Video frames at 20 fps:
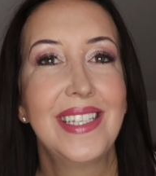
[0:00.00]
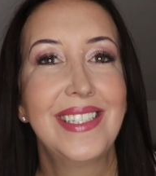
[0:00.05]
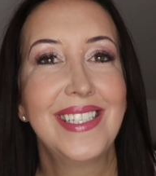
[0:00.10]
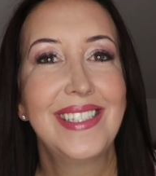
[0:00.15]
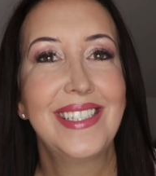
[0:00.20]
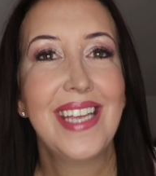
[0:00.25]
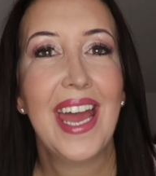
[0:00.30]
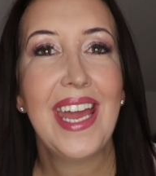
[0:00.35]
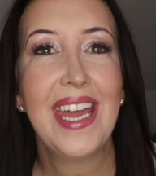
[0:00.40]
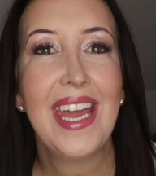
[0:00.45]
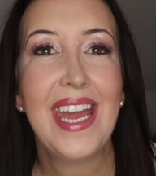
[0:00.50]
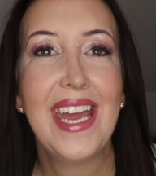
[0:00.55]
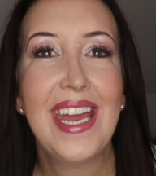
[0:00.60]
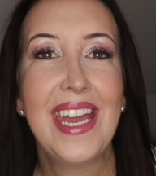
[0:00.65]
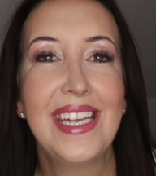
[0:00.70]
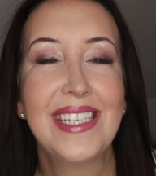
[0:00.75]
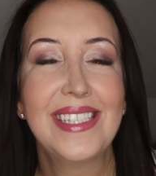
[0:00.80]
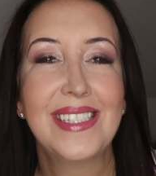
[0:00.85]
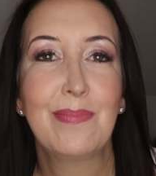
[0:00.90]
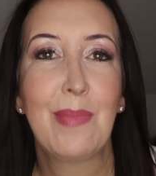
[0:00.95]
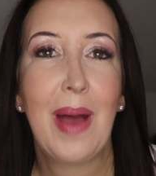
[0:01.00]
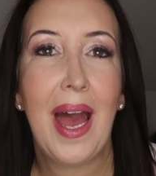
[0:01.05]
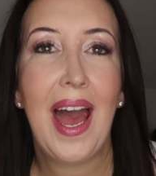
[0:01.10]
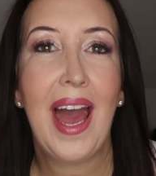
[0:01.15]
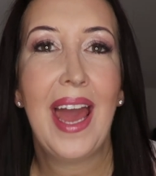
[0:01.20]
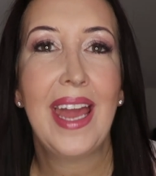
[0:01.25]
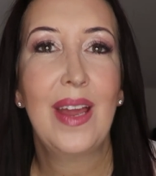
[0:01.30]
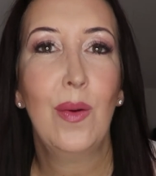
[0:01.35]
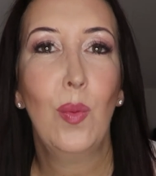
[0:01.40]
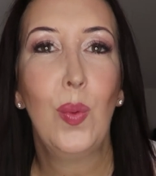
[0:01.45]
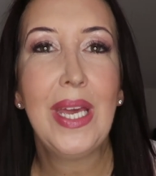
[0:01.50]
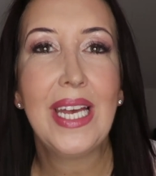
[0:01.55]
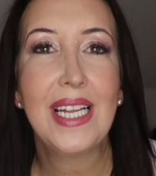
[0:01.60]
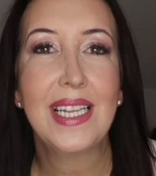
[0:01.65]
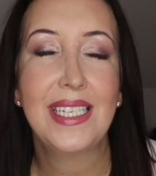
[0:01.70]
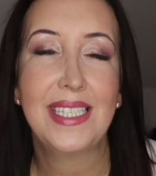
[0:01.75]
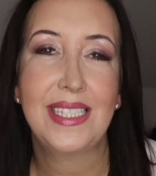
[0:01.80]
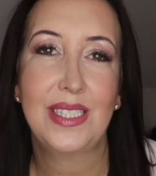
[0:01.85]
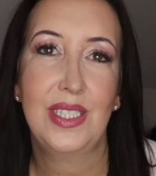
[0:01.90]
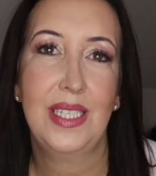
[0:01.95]
Today is my
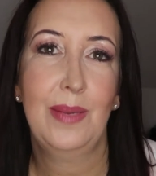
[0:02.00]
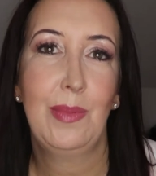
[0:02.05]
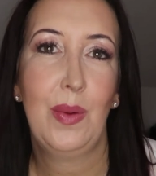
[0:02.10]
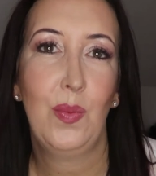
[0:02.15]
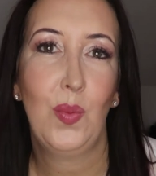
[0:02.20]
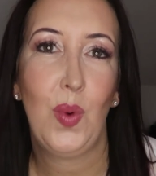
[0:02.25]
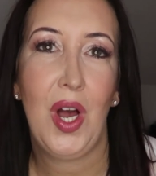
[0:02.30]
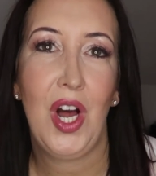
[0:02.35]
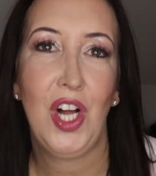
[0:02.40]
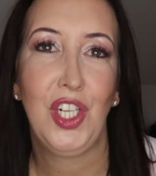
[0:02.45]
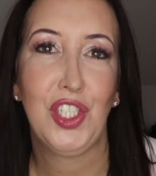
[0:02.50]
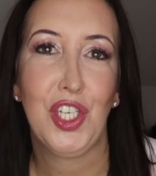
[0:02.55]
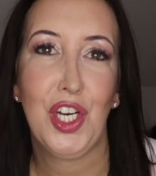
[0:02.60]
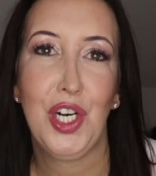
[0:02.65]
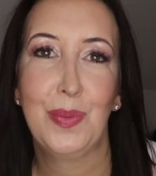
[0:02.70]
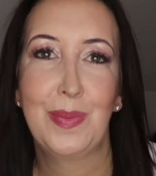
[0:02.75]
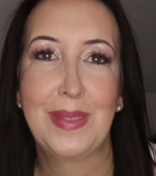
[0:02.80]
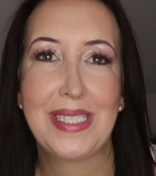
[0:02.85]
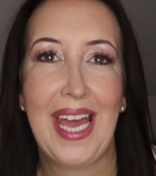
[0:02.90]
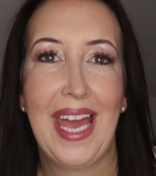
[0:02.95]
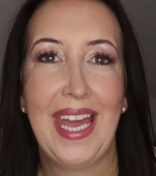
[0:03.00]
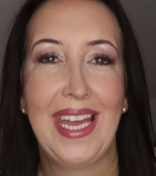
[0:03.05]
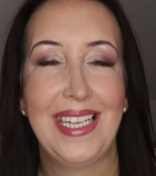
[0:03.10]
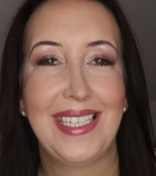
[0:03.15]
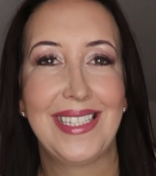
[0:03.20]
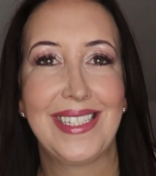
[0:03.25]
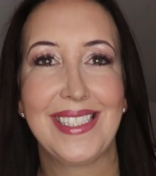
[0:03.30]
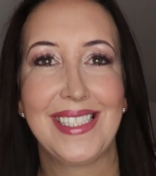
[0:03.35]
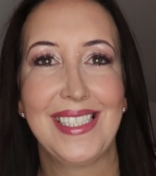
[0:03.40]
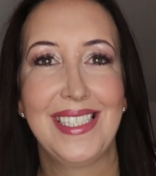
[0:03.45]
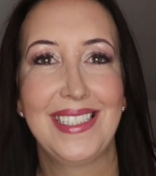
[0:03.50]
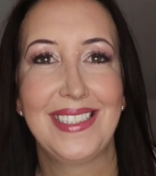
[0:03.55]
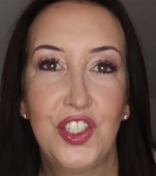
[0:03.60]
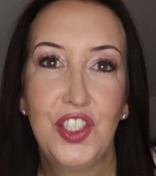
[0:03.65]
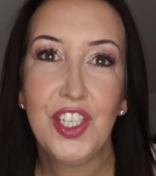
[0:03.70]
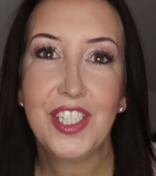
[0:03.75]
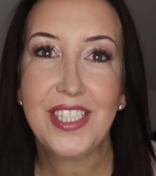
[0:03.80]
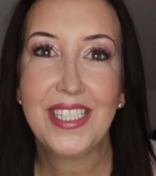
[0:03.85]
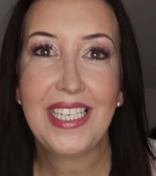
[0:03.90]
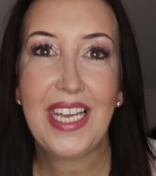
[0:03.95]
weekly Slimming World update.
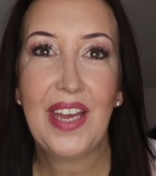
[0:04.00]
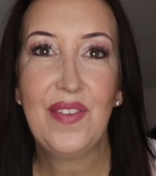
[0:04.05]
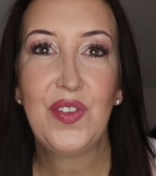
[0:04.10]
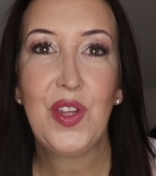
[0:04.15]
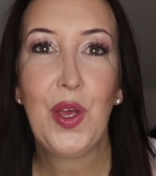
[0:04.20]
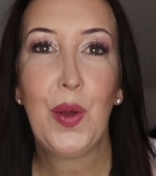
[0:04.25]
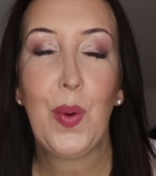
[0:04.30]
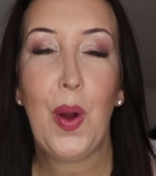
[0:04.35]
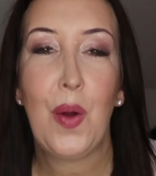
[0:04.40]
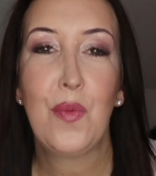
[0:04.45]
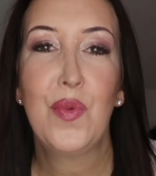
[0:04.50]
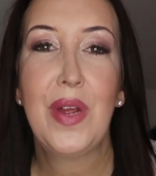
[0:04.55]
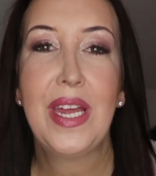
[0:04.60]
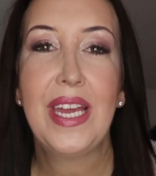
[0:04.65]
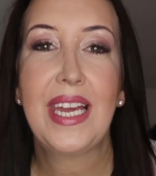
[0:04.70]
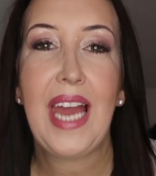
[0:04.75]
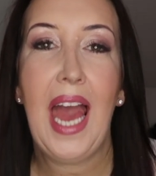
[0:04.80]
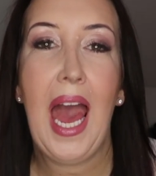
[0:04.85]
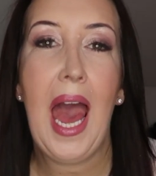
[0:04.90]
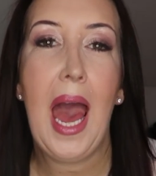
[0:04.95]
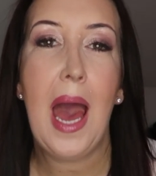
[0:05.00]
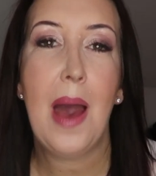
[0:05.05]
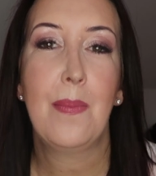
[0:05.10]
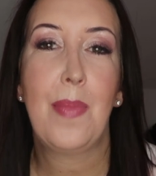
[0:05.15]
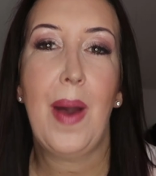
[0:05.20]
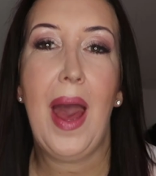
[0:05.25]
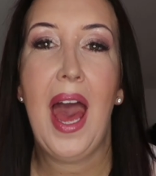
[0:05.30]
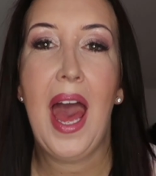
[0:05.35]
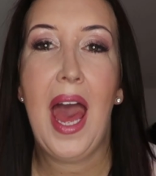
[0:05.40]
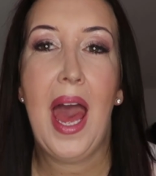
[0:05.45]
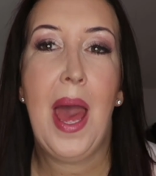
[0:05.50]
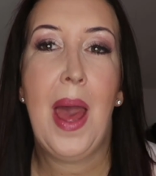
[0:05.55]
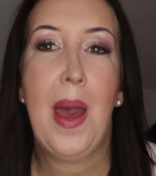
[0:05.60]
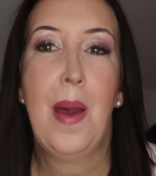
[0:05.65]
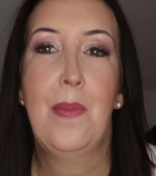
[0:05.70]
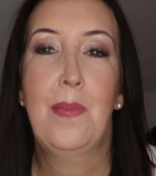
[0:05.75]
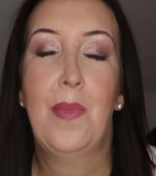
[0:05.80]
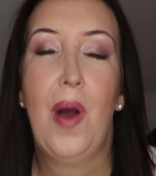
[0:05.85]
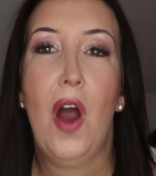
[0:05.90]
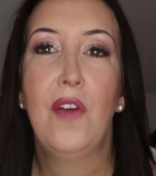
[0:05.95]
Just to give you a recap,
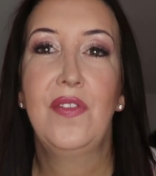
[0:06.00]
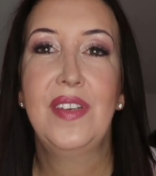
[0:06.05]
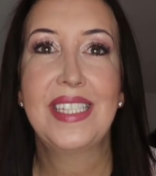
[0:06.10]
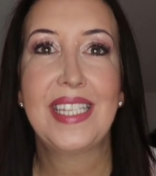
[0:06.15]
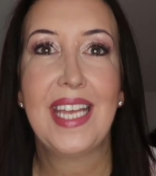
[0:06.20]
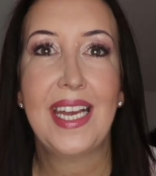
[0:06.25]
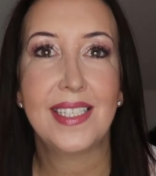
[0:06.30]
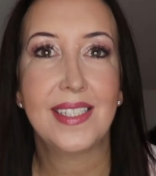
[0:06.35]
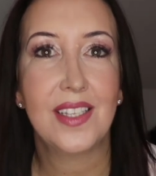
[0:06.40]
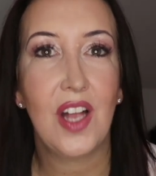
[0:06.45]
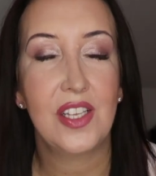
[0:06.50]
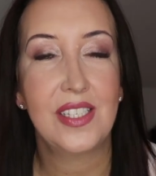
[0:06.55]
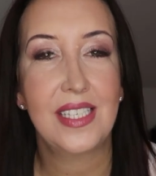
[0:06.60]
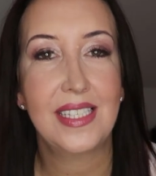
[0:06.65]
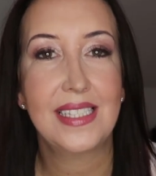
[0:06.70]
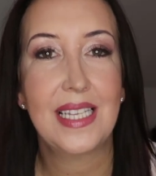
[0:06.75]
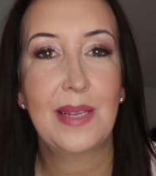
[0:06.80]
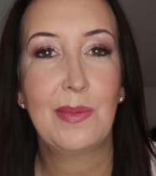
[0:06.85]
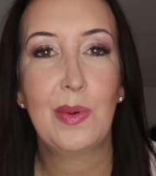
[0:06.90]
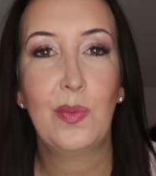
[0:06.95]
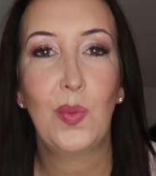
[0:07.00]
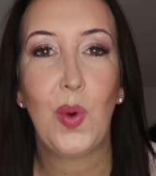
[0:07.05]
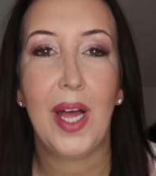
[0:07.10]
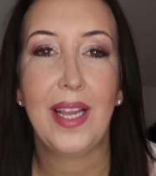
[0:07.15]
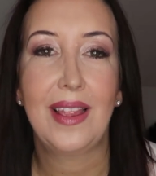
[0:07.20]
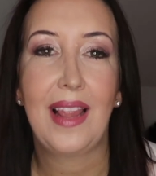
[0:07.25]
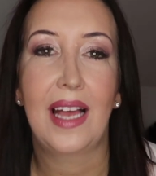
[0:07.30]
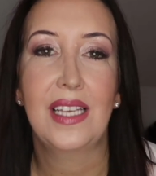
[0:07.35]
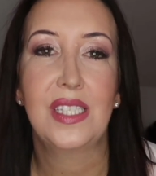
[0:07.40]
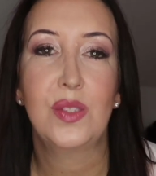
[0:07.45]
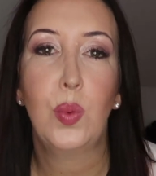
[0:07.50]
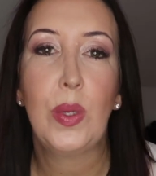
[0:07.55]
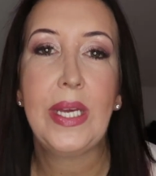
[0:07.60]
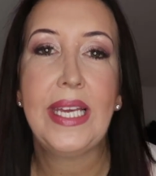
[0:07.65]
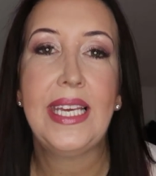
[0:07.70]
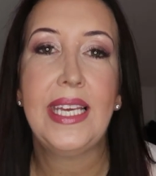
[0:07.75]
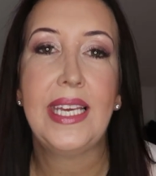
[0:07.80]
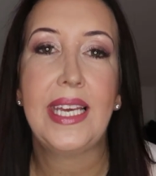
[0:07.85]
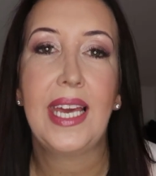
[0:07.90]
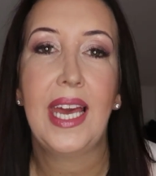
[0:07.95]
um, obviously I started Slimming World last
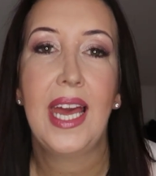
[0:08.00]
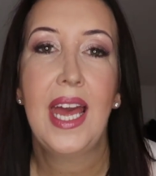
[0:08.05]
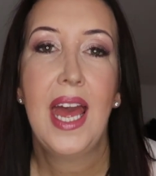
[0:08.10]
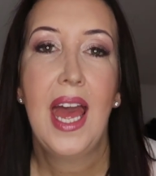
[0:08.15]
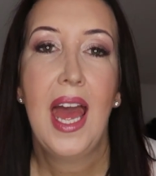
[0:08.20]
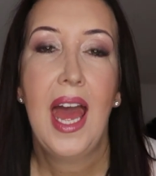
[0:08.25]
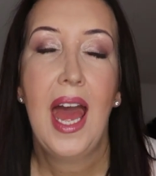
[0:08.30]
week.